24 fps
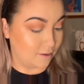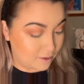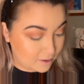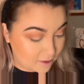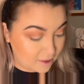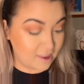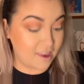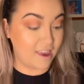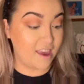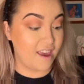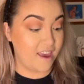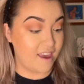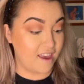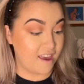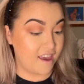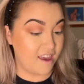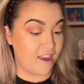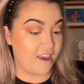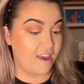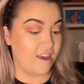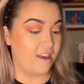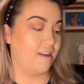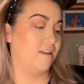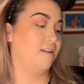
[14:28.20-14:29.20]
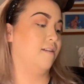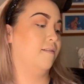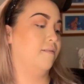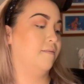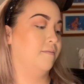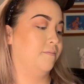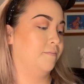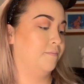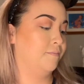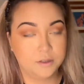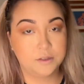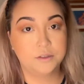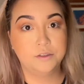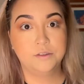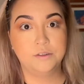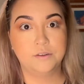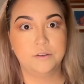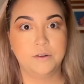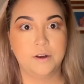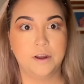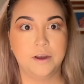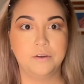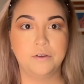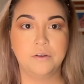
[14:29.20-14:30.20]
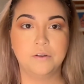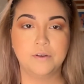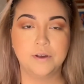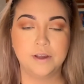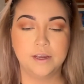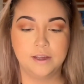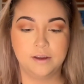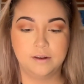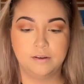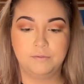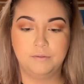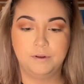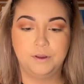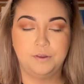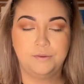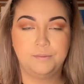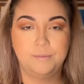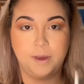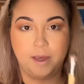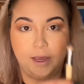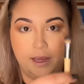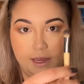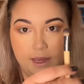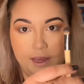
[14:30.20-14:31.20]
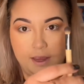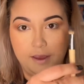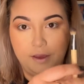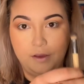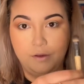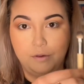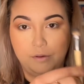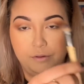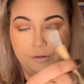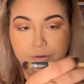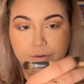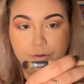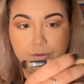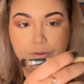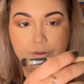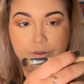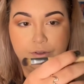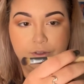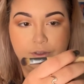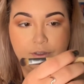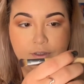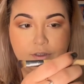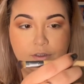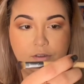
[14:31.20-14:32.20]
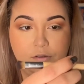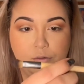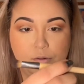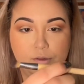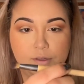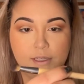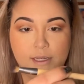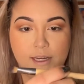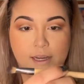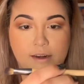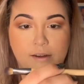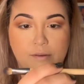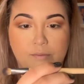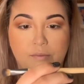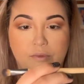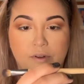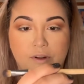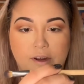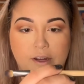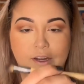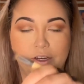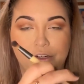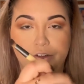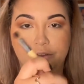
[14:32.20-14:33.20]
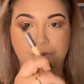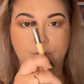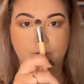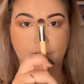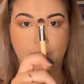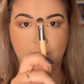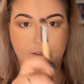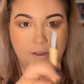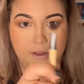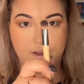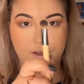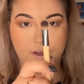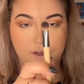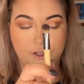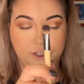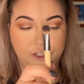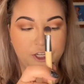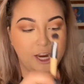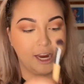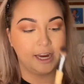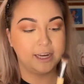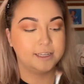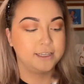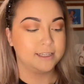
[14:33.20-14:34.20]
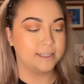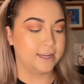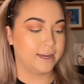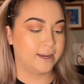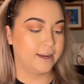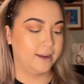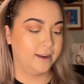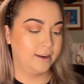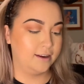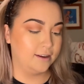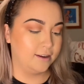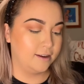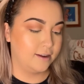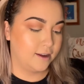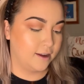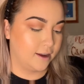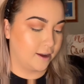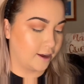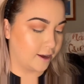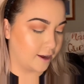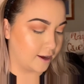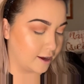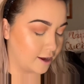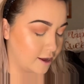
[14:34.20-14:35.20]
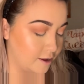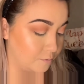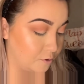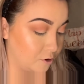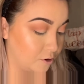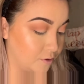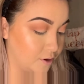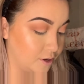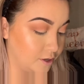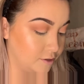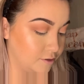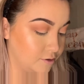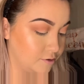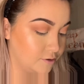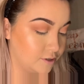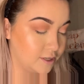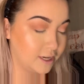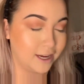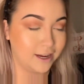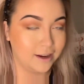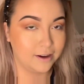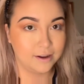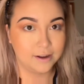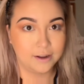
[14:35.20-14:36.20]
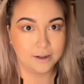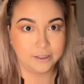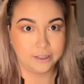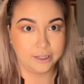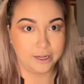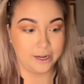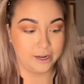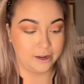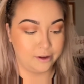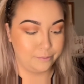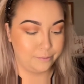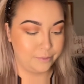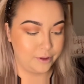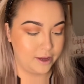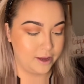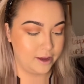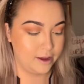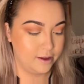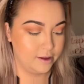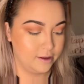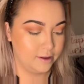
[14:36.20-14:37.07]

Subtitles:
Yeah. So now going in with my Eco Tools dual-sided brush with the shade side, I'm going to take Calliope